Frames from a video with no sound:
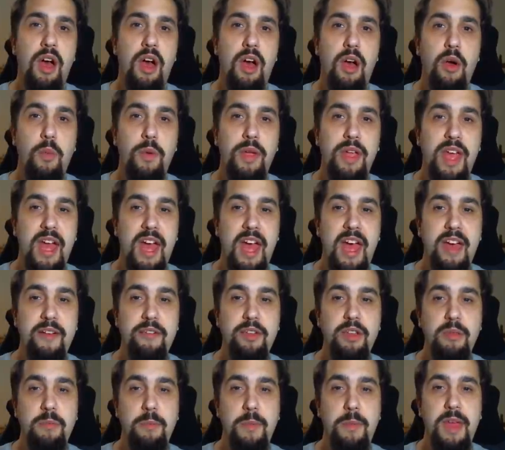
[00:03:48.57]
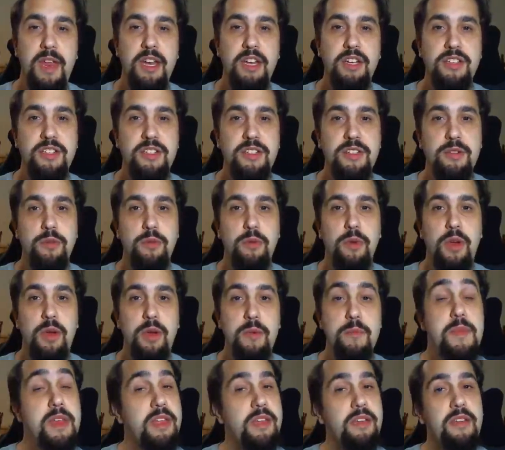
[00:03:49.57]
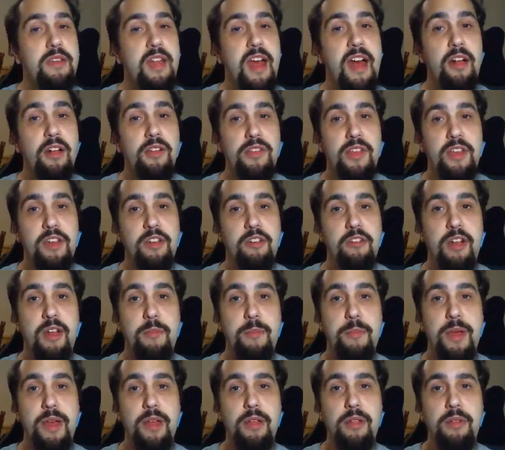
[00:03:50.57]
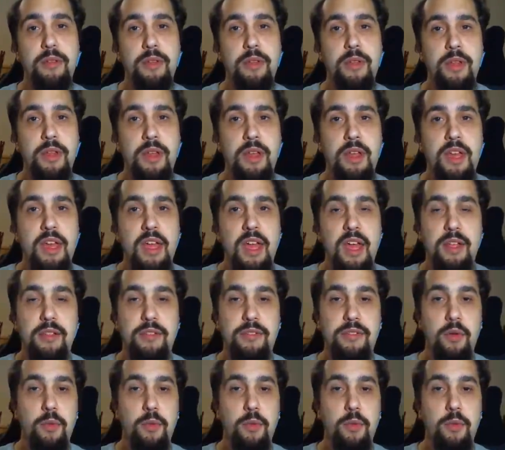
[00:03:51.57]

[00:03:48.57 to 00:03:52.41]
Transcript: we haven't managed to meet Alexander Graham Bell, and so